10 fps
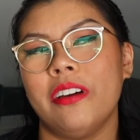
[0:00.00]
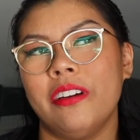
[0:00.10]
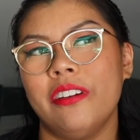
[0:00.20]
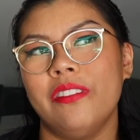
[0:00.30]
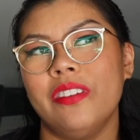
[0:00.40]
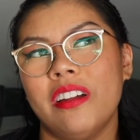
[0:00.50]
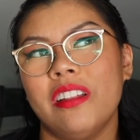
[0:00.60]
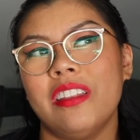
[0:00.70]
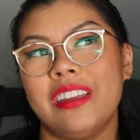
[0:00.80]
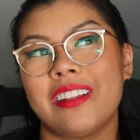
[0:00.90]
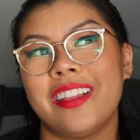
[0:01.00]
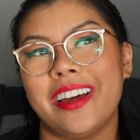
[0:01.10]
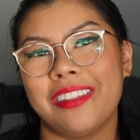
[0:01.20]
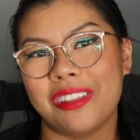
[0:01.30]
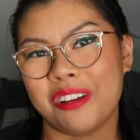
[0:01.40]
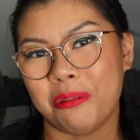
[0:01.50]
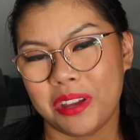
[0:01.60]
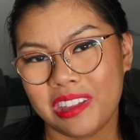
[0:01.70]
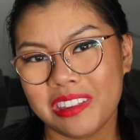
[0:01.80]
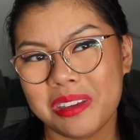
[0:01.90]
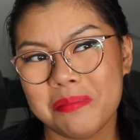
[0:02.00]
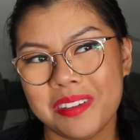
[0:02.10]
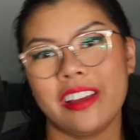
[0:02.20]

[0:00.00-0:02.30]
of a lit classes curriculum.